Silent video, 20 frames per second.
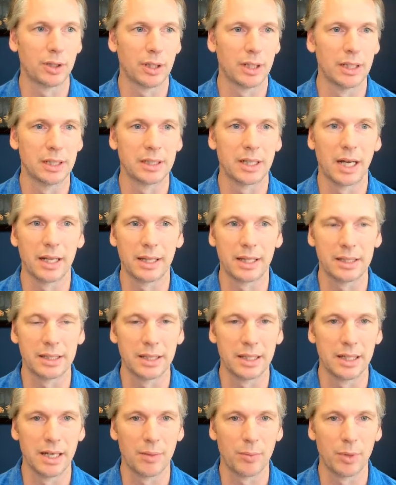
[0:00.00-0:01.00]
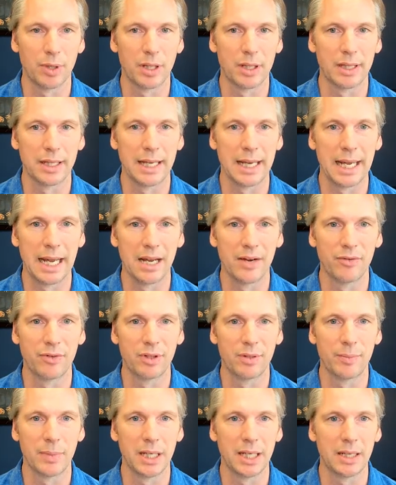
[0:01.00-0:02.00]
It's got the SID number that they gave
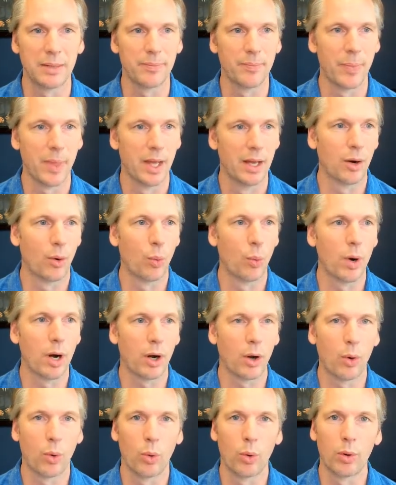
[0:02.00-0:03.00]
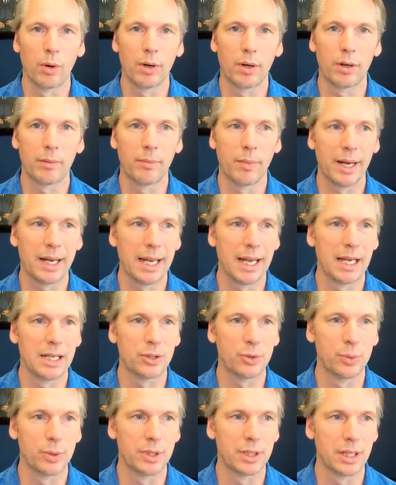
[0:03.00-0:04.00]
to me, what court my
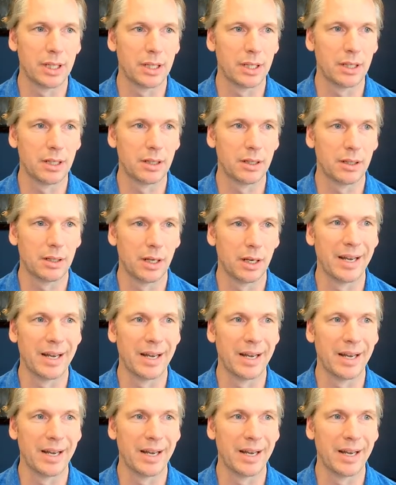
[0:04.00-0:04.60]
case was in.